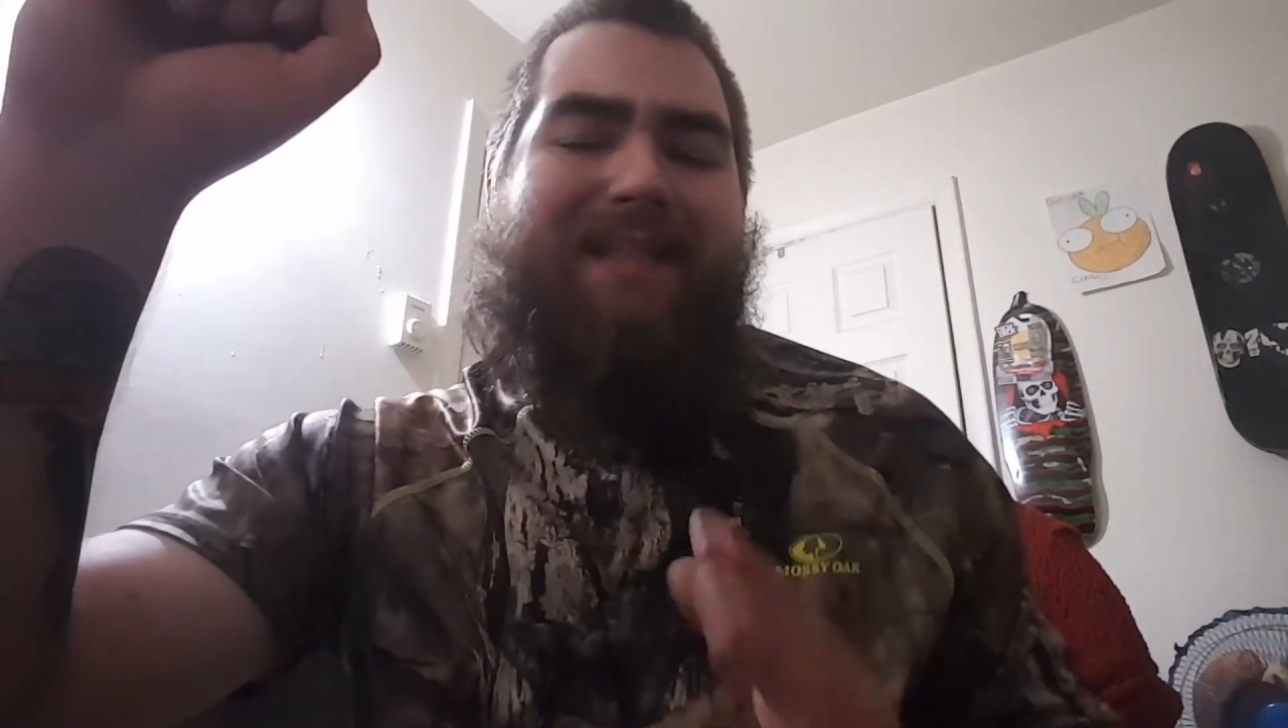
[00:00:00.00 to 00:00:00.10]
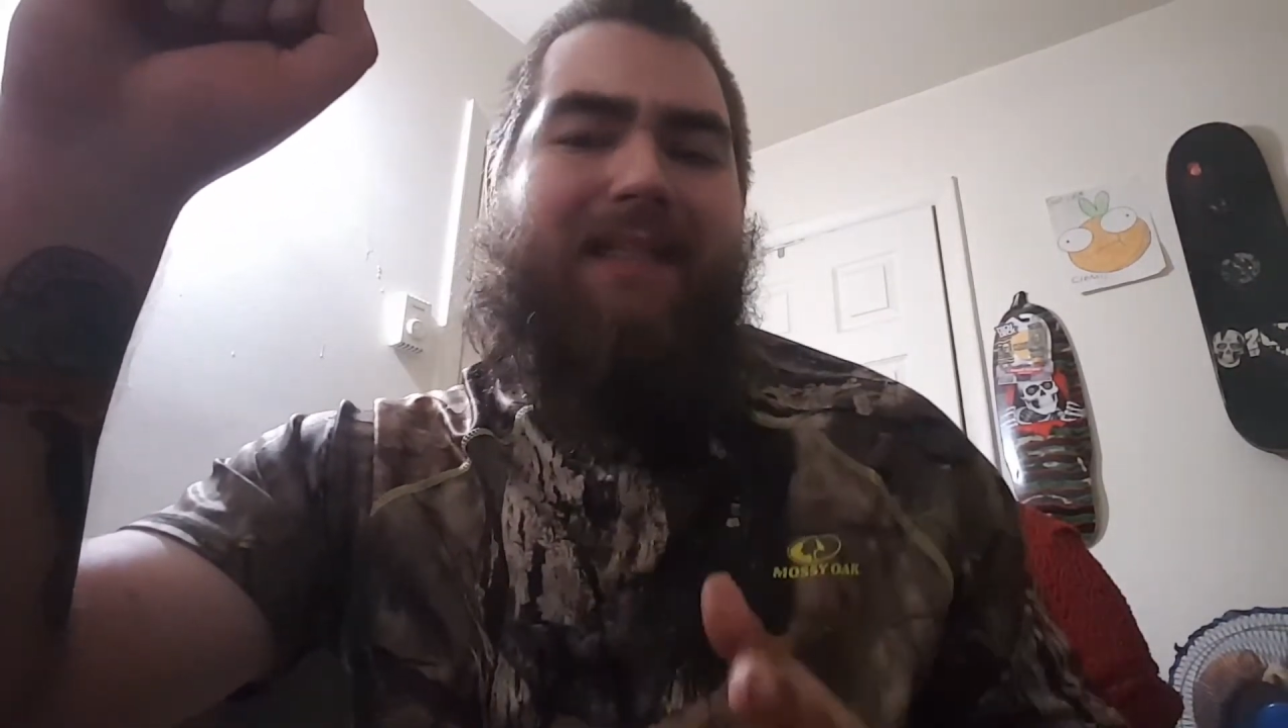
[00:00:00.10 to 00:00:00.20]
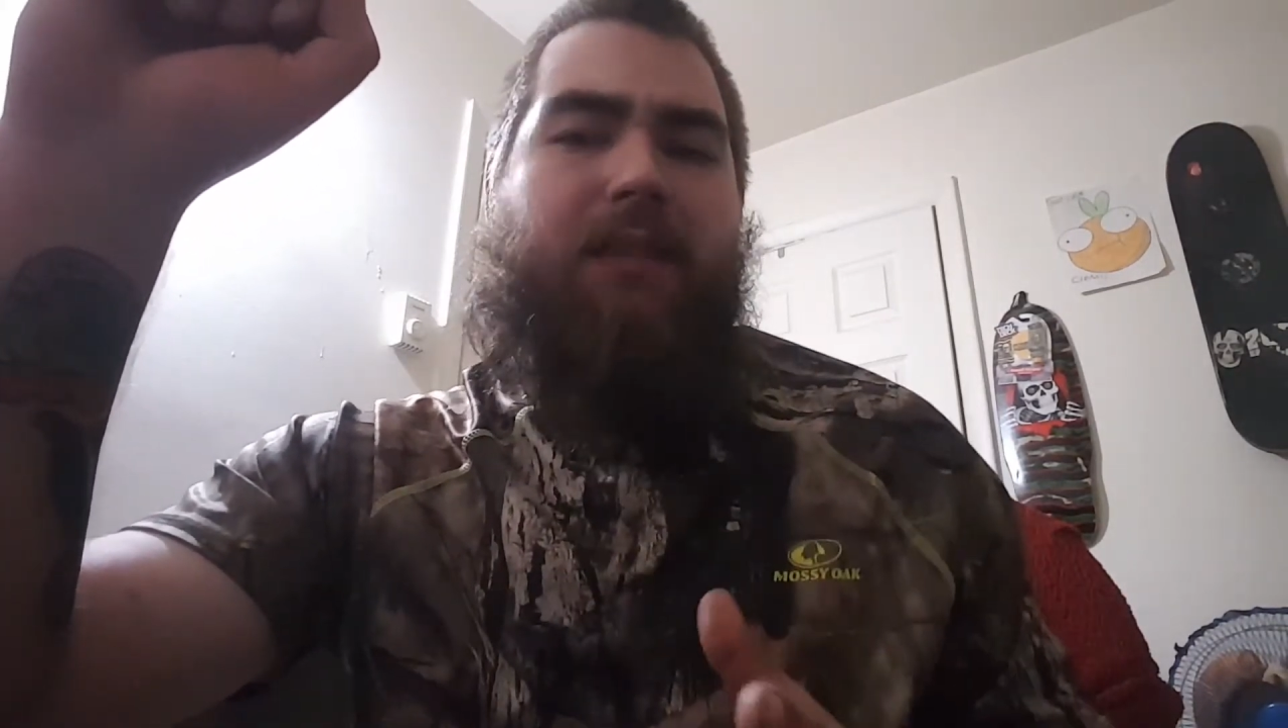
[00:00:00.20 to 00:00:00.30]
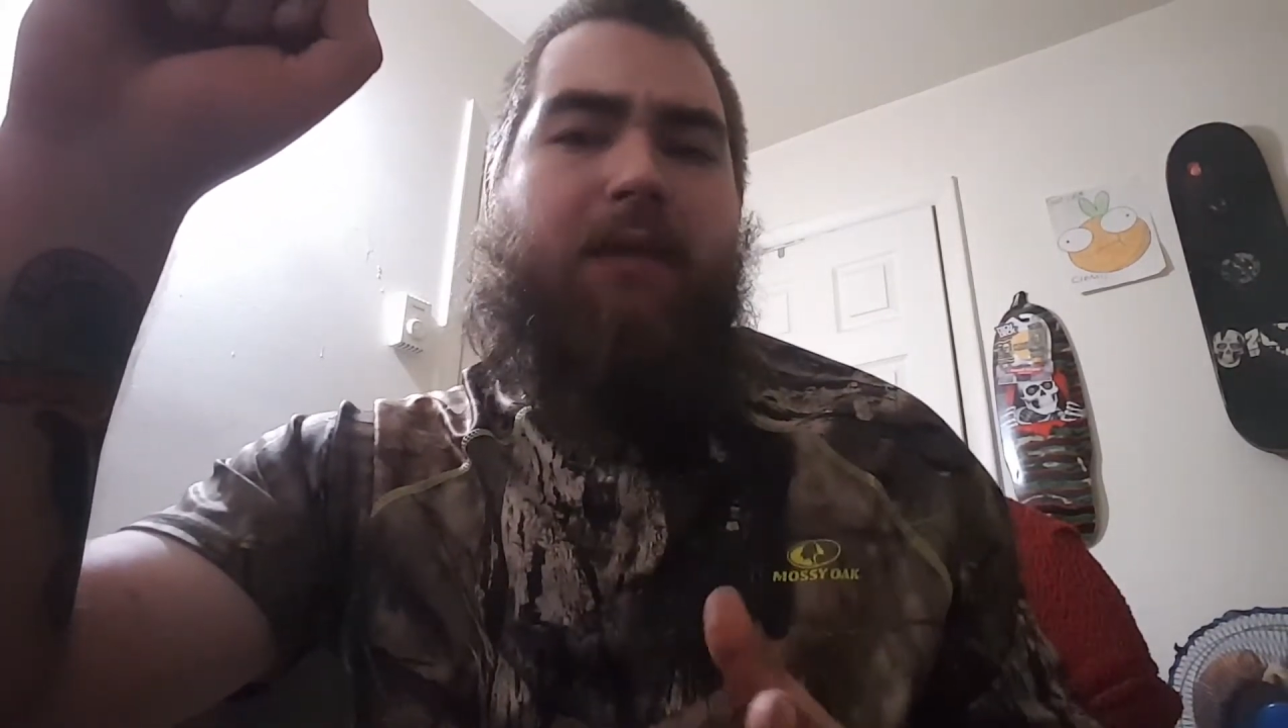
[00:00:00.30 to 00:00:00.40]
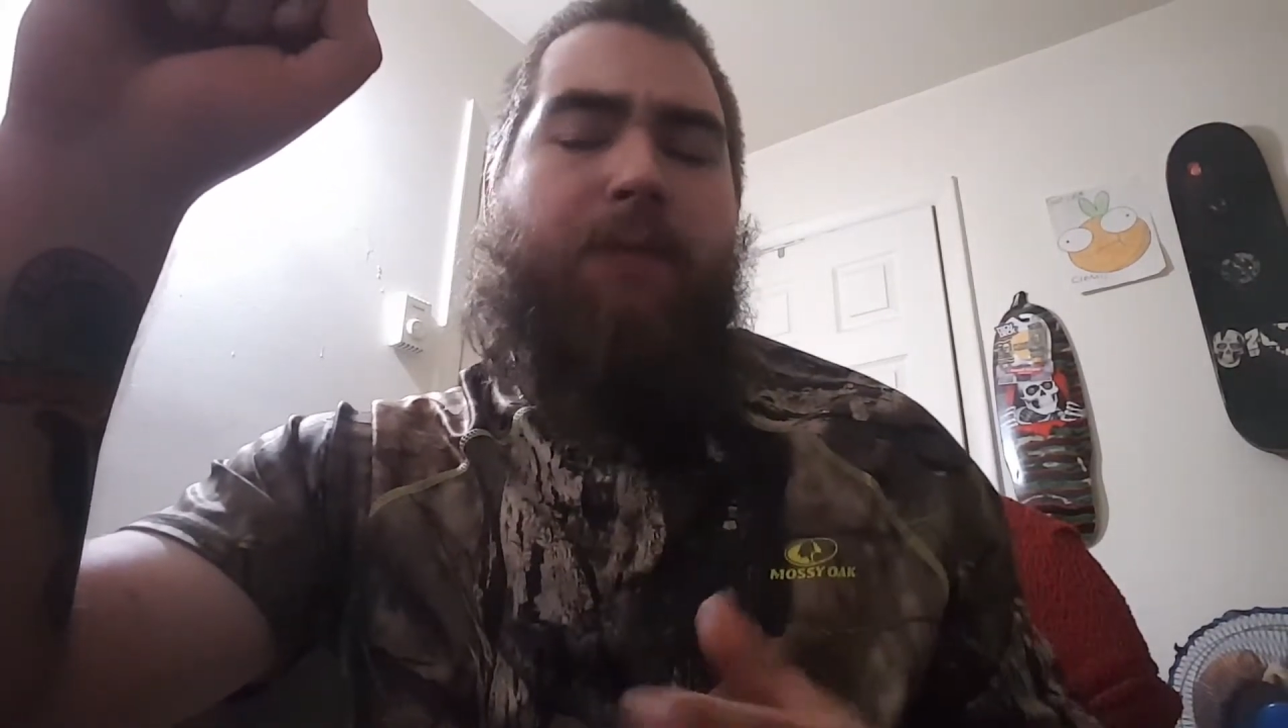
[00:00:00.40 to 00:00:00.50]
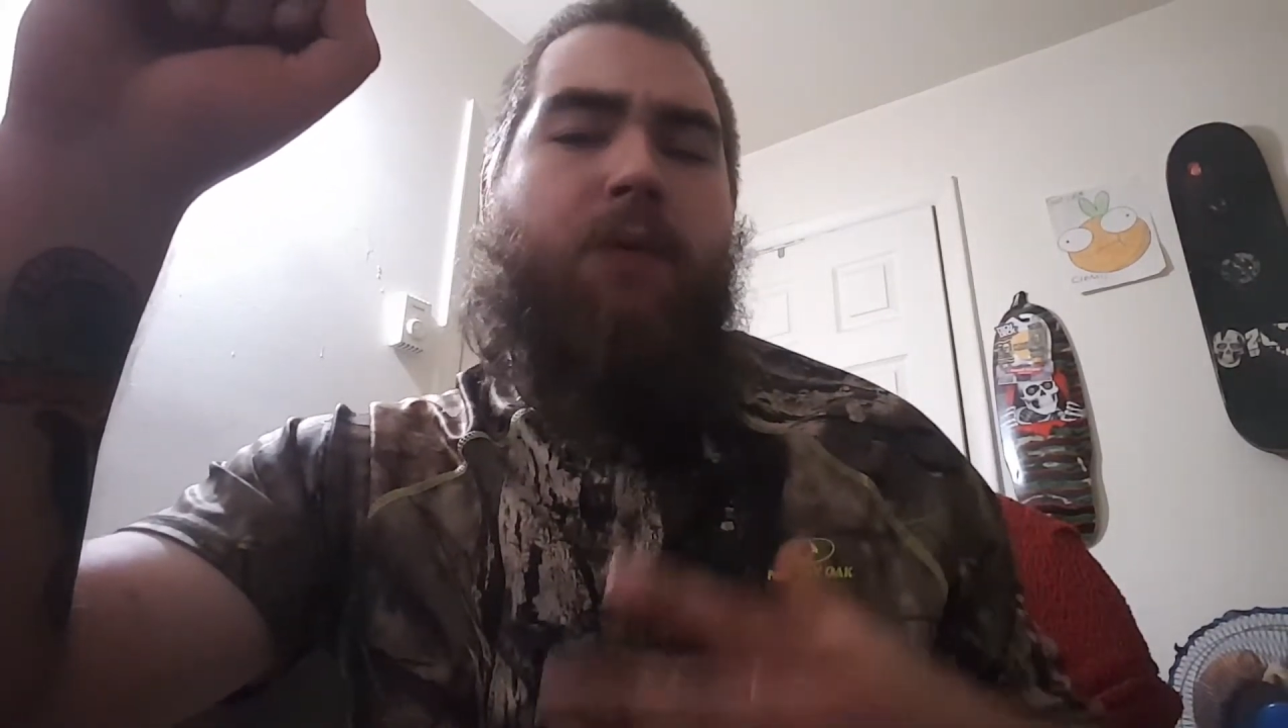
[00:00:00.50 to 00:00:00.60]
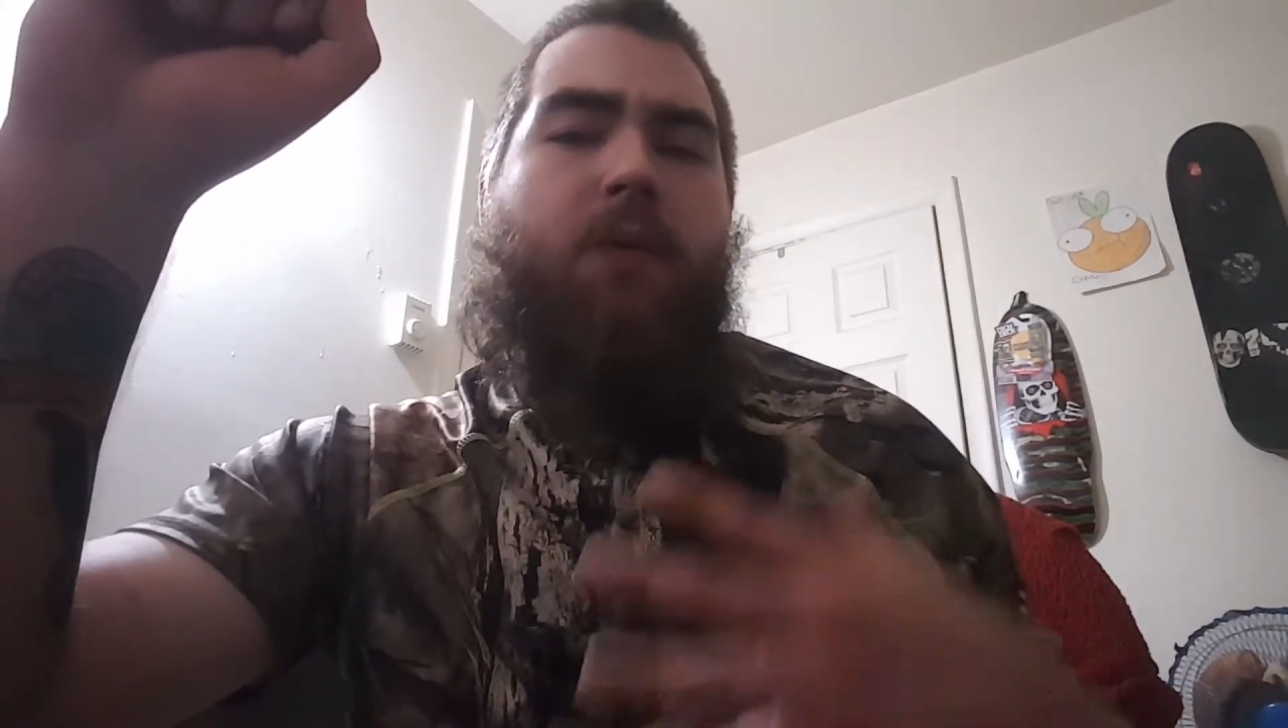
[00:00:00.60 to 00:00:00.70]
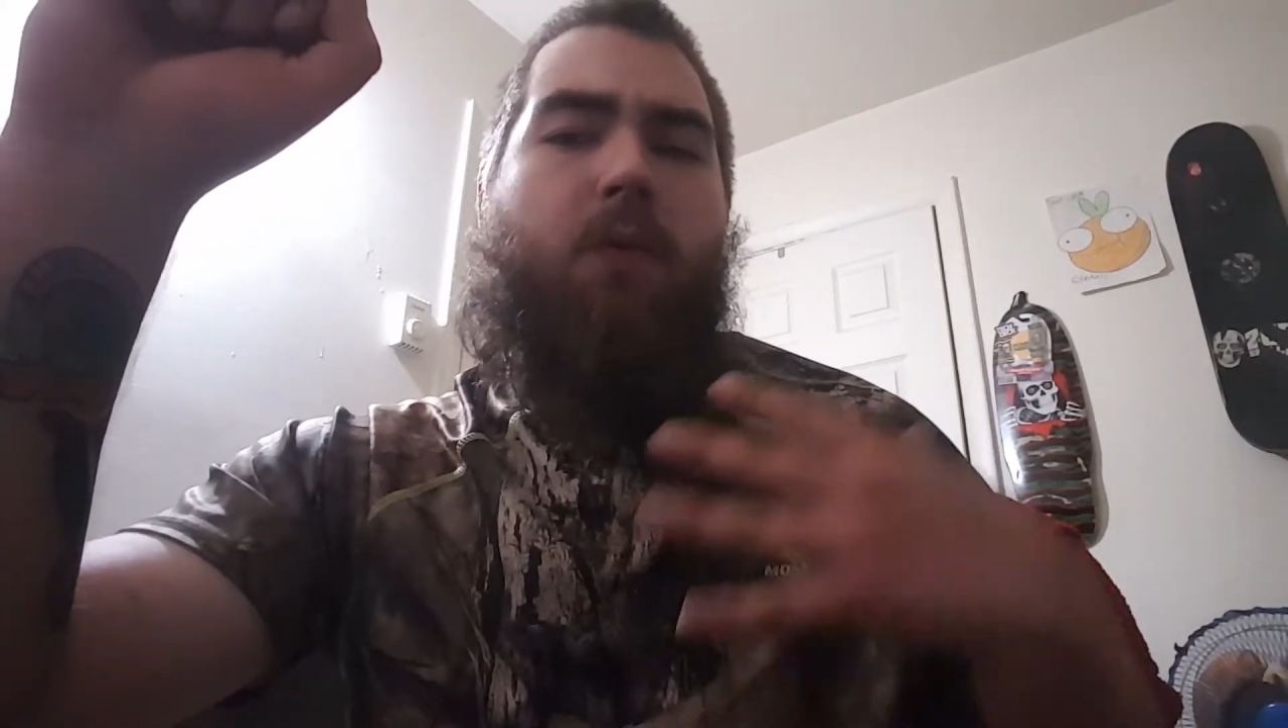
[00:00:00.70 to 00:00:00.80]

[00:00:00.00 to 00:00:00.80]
this clip